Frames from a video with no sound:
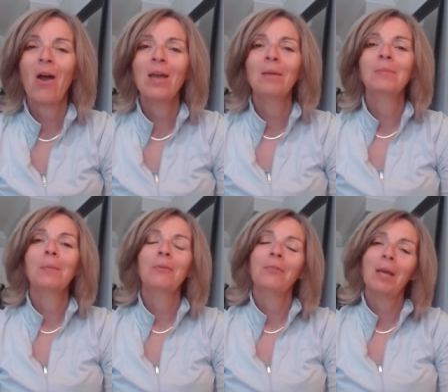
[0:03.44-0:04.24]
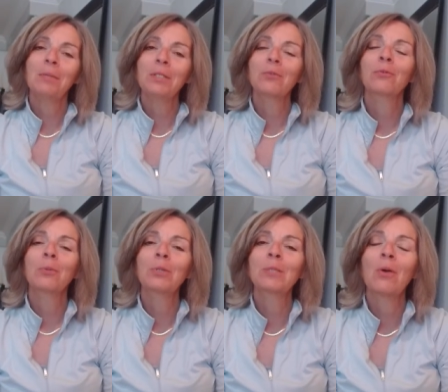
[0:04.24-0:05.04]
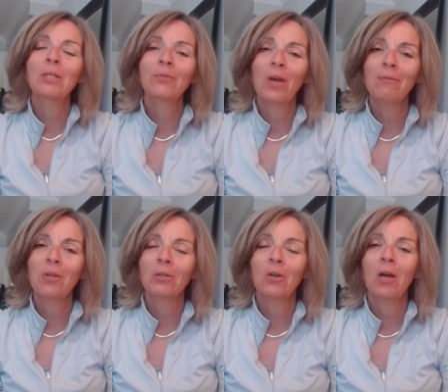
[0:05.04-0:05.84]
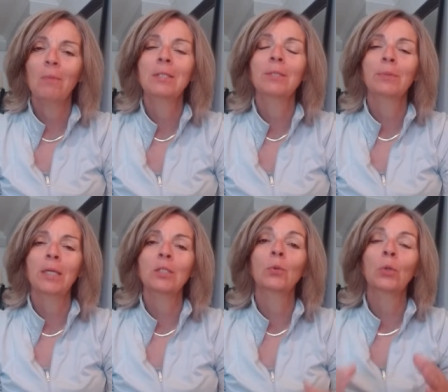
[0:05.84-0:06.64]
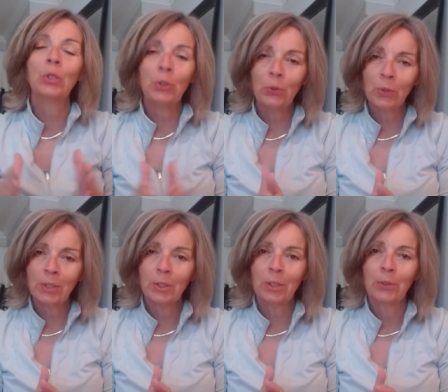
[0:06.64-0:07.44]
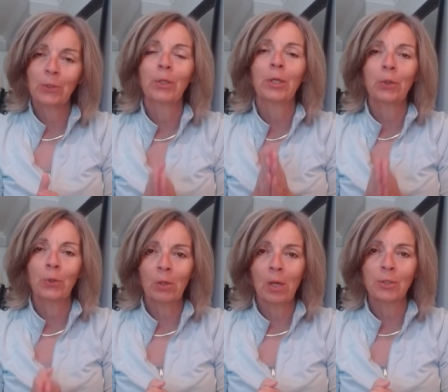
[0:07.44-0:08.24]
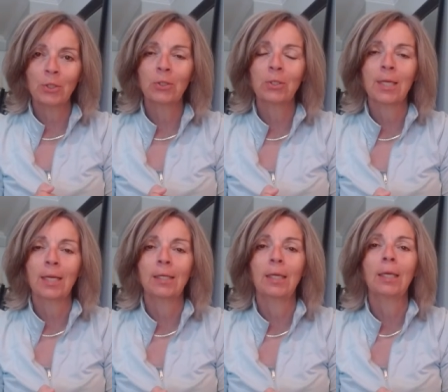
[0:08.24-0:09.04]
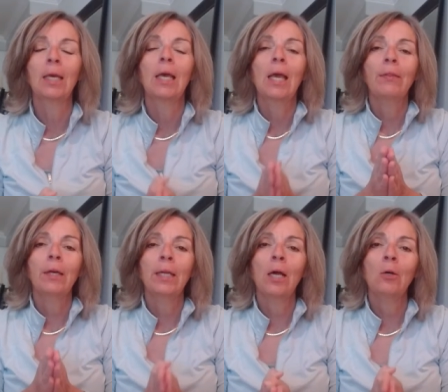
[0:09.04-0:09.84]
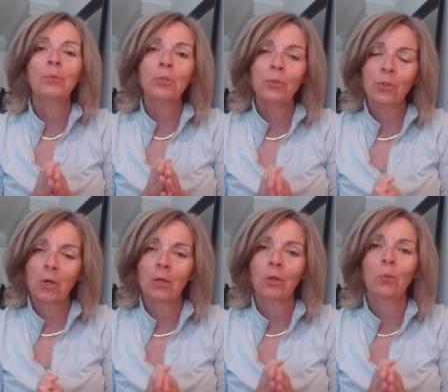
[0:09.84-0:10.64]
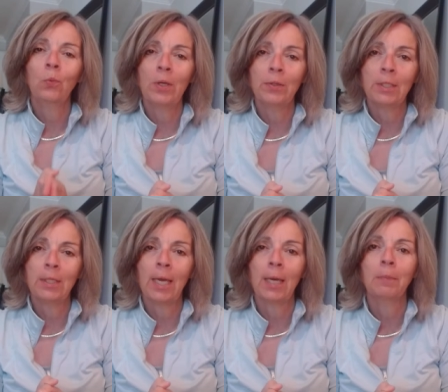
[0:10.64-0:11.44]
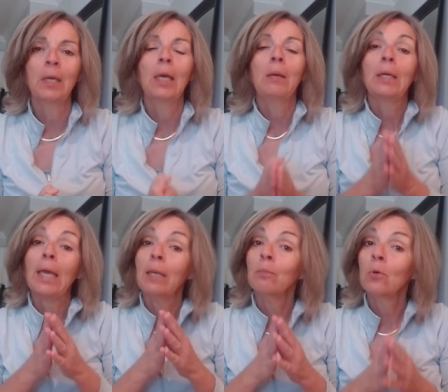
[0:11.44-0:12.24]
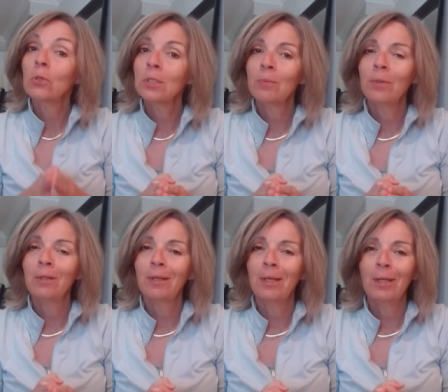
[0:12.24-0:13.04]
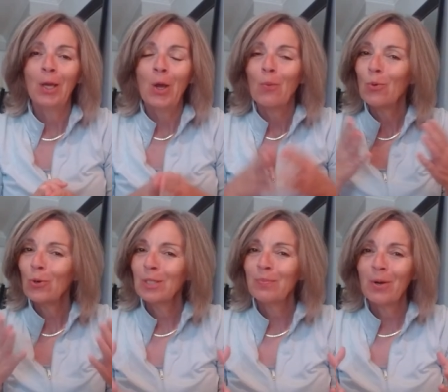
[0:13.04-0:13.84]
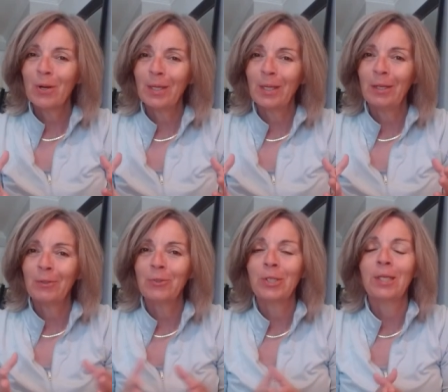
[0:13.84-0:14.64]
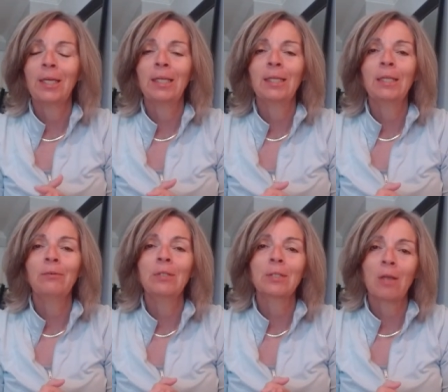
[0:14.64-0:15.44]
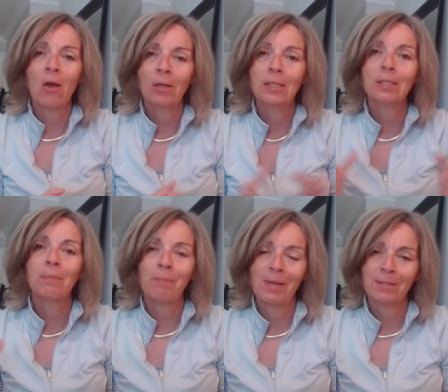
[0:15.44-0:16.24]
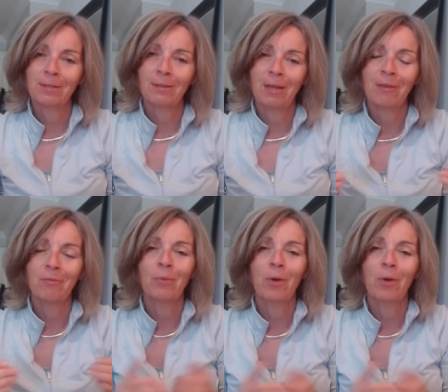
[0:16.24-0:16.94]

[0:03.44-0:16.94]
Hi, I'm Debi Famelos from Response five dot com. It's a place where you get to learn a neurological technique that helps your dog with D M gain more stability, more spark and energy, and live its longest, best life